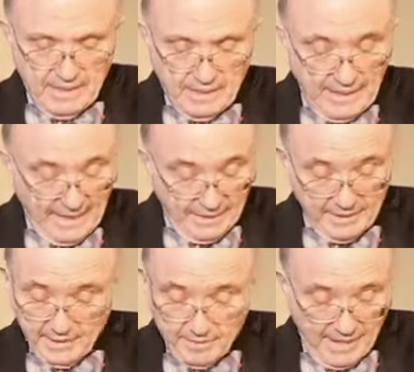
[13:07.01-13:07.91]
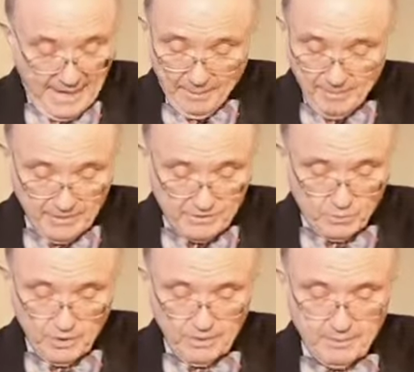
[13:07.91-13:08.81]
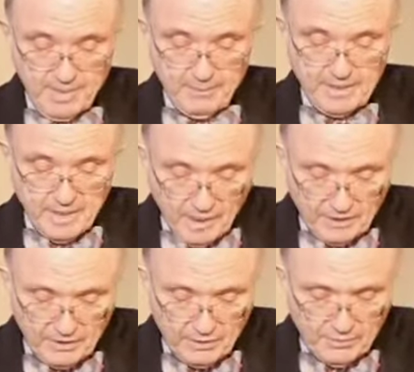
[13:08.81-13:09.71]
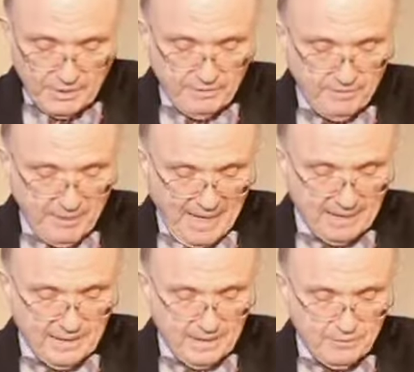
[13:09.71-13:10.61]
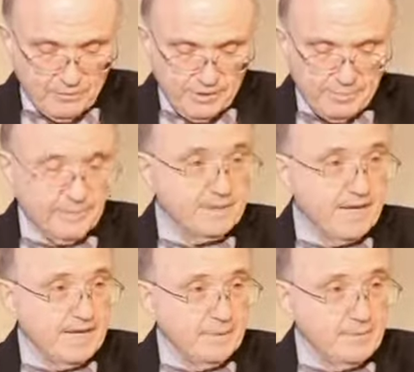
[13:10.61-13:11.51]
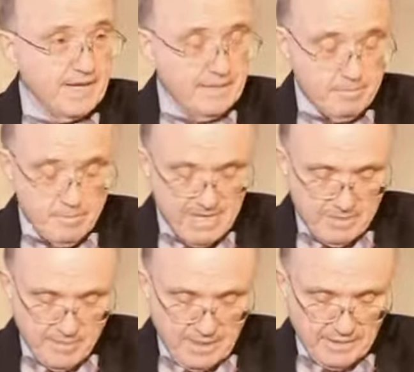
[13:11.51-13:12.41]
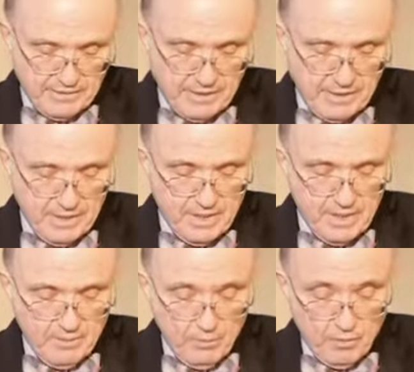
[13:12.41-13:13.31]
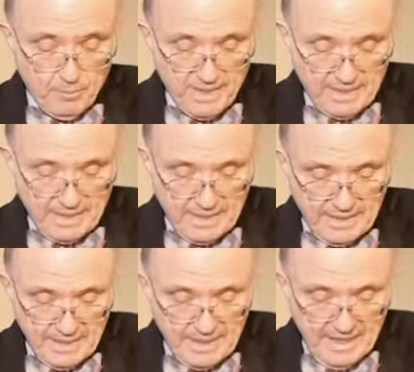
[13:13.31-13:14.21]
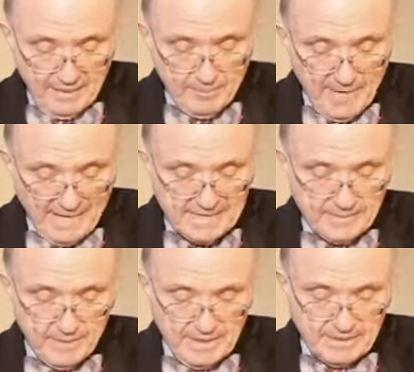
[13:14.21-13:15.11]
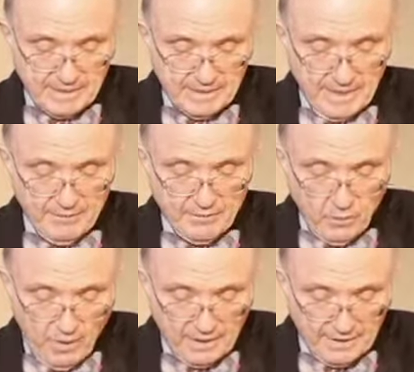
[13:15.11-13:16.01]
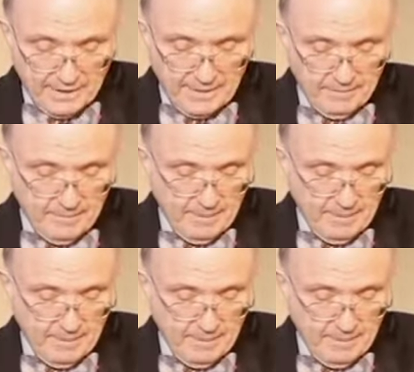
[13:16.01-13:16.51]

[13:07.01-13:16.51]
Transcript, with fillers: uh, and the happiest one may be non curative palliative treatment aimed at minimizing morbidity and maximizing life quality.